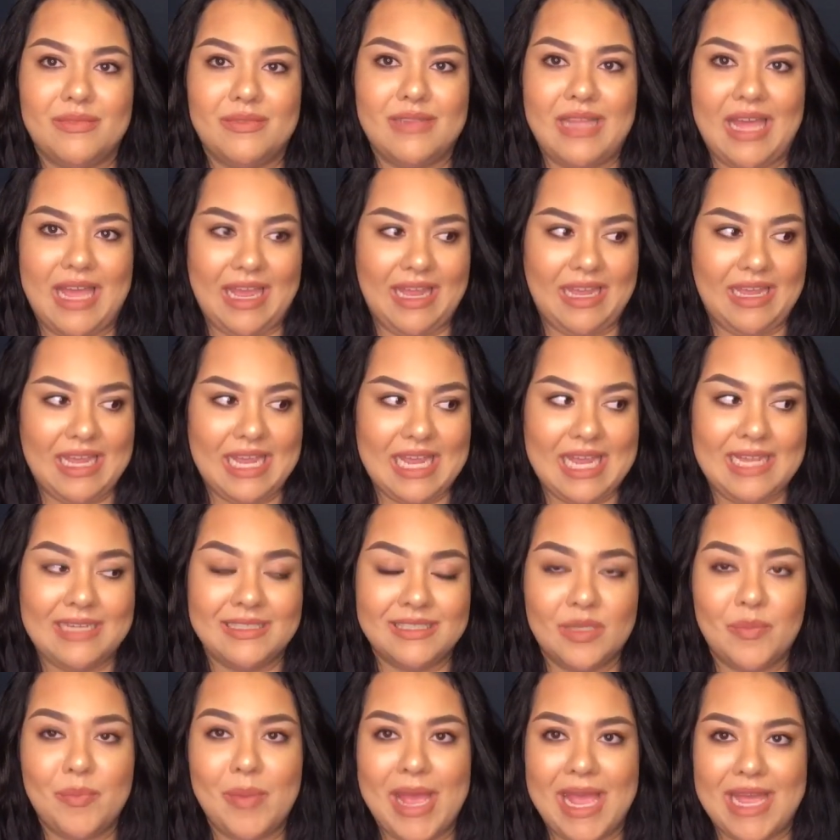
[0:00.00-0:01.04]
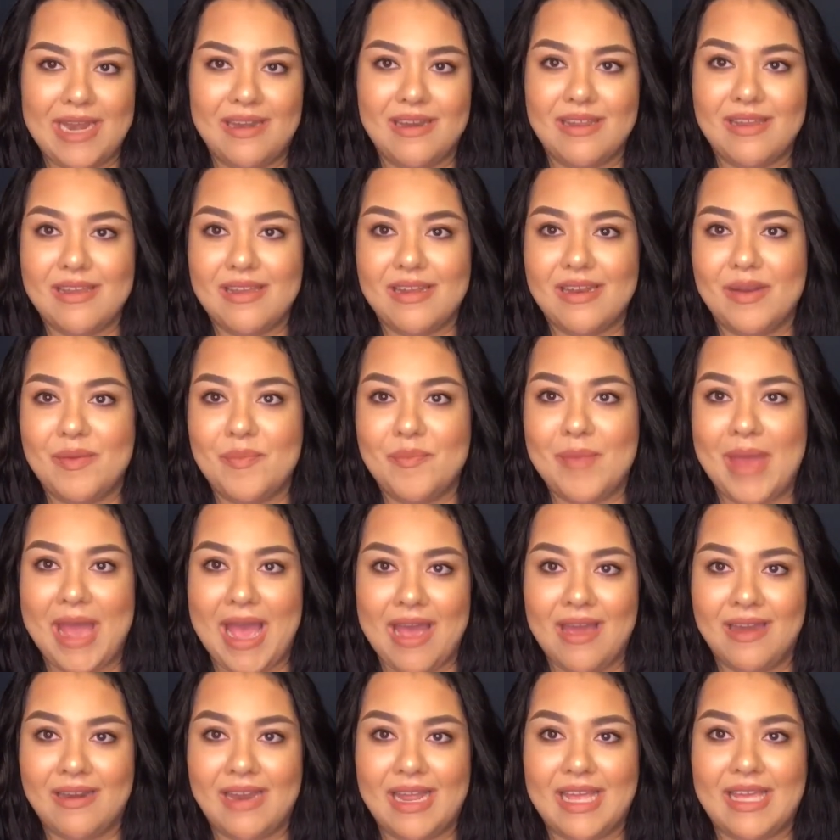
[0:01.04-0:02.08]
like independent
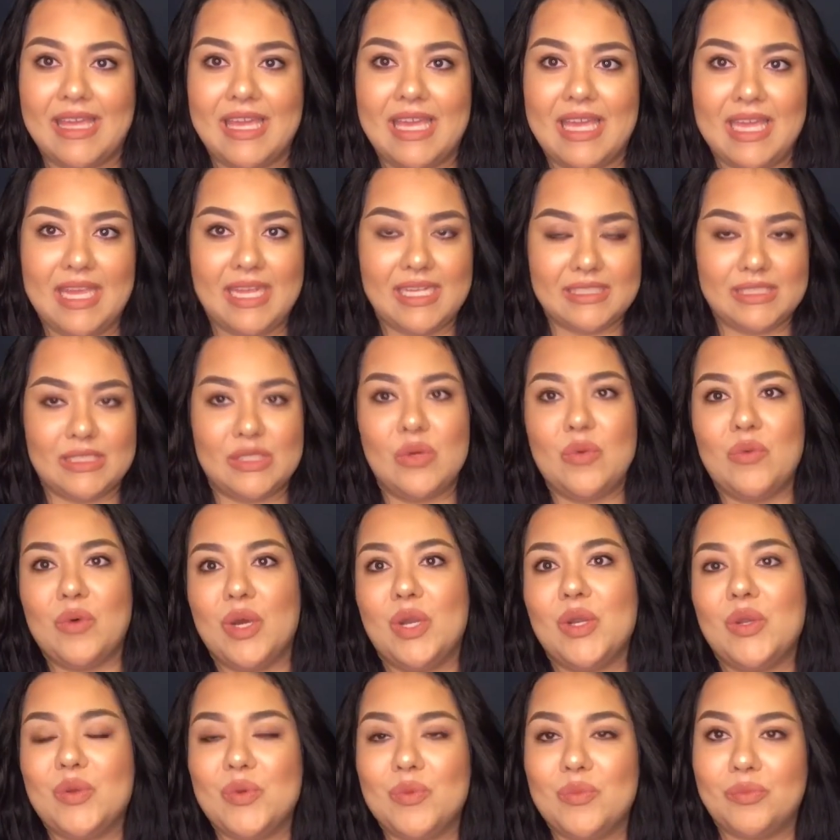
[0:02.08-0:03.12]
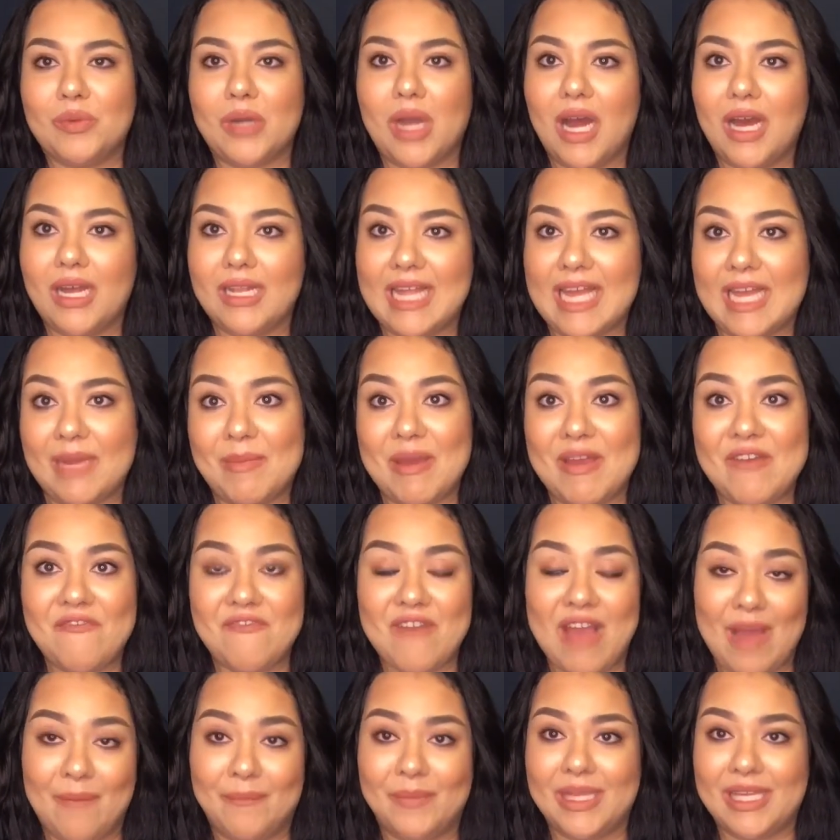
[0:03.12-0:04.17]
man. Like he's the one who brought like my
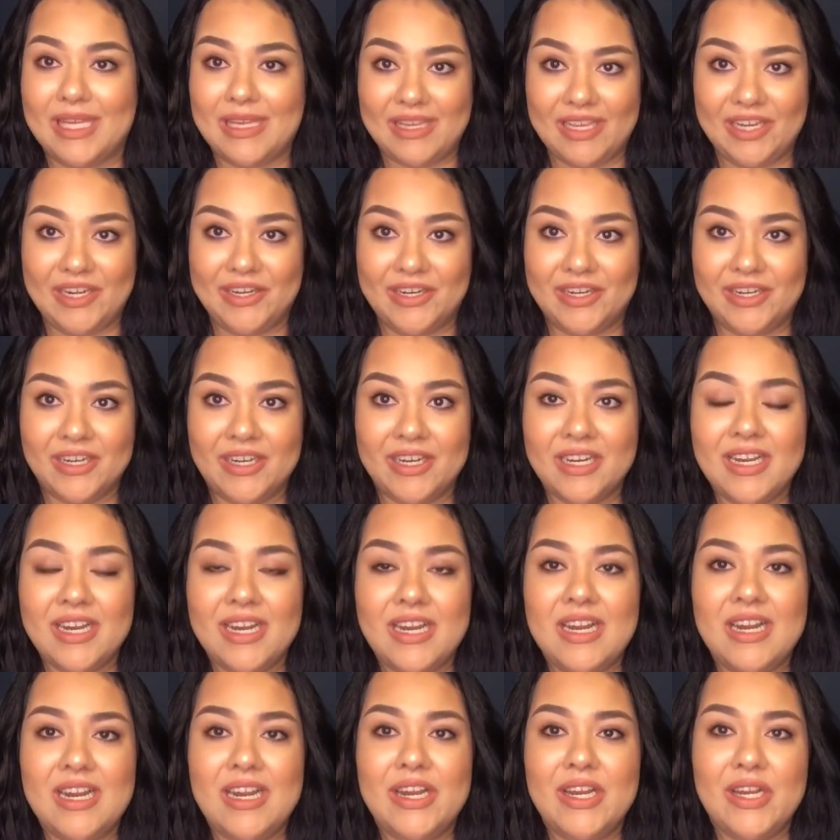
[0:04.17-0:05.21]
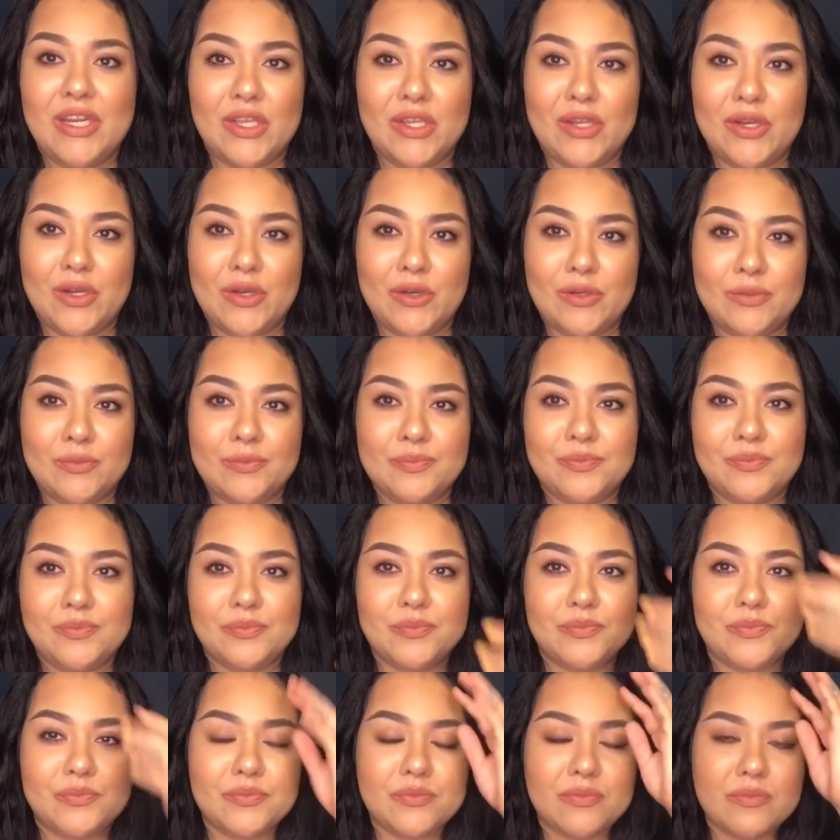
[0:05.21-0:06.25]
family here, you know.
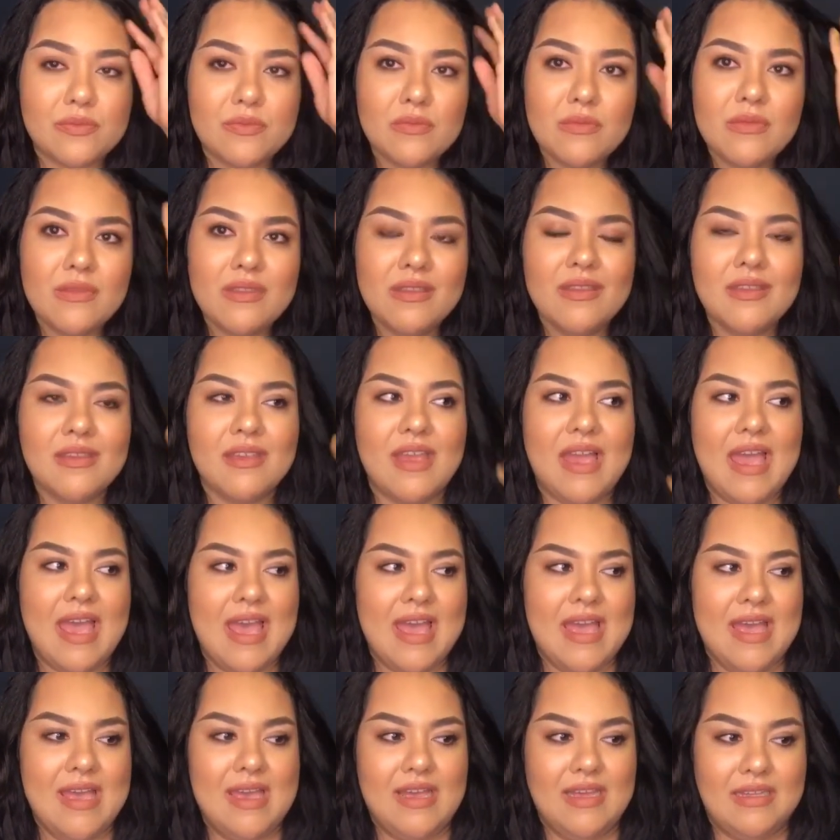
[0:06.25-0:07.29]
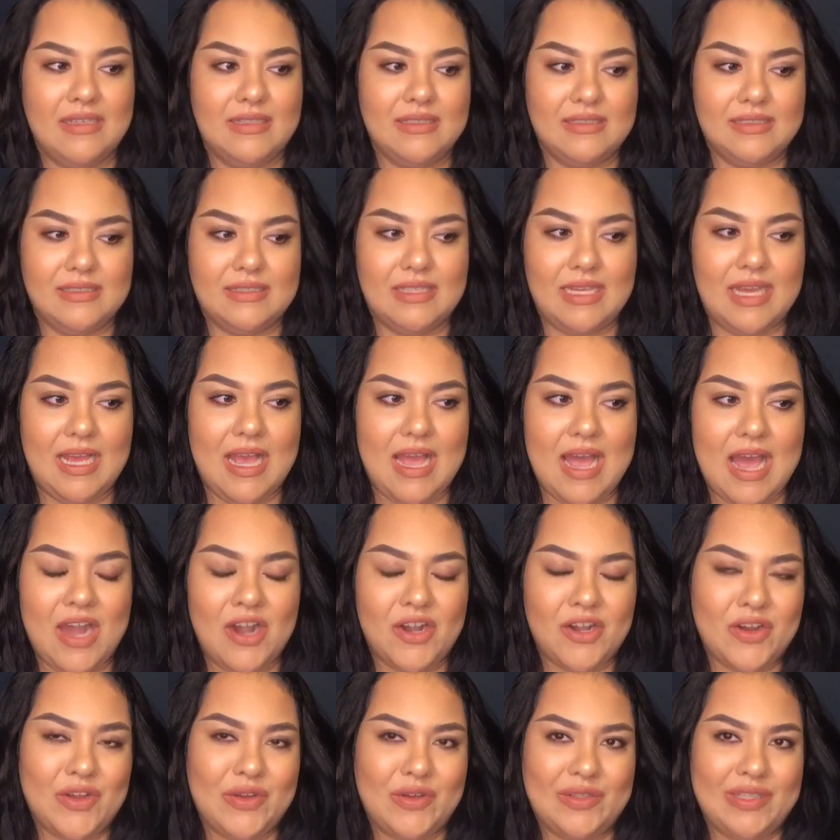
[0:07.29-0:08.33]
And I
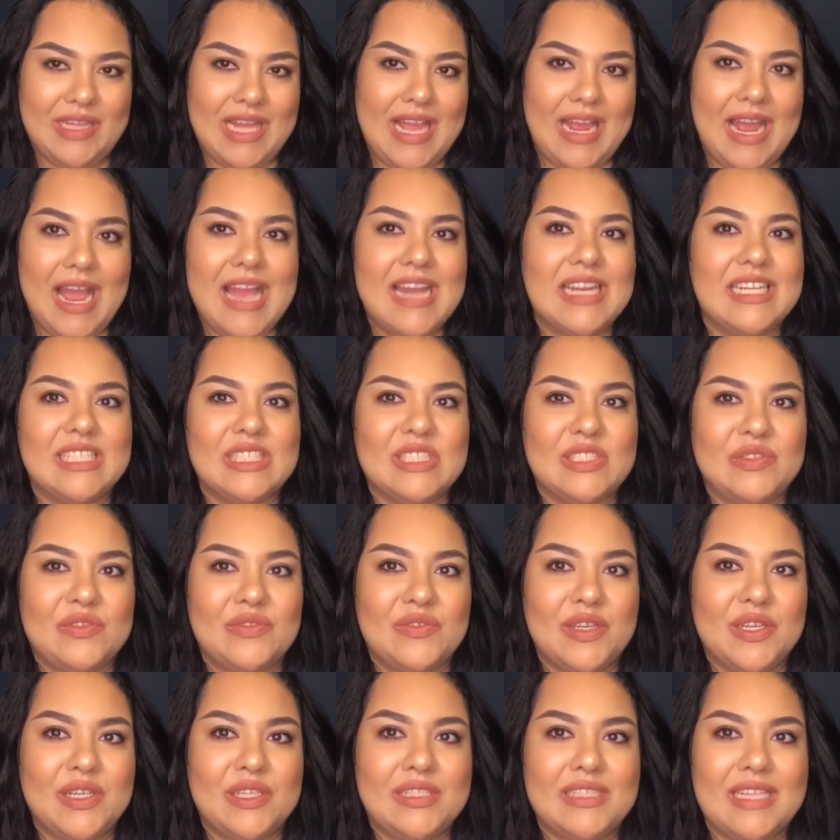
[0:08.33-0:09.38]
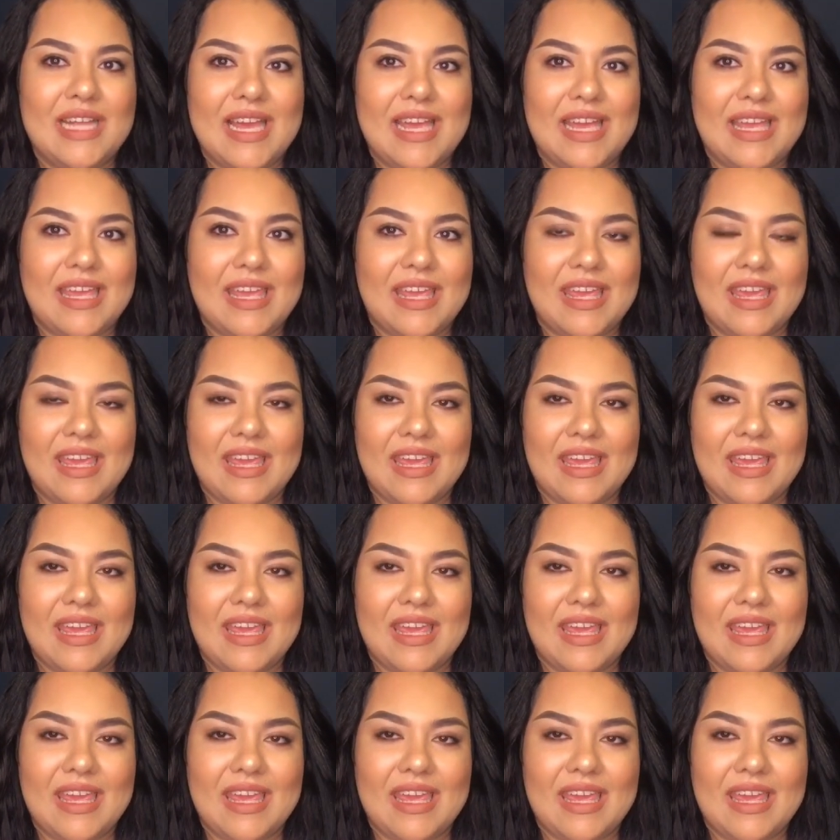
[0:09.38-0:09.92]
don't know, like I just feel like,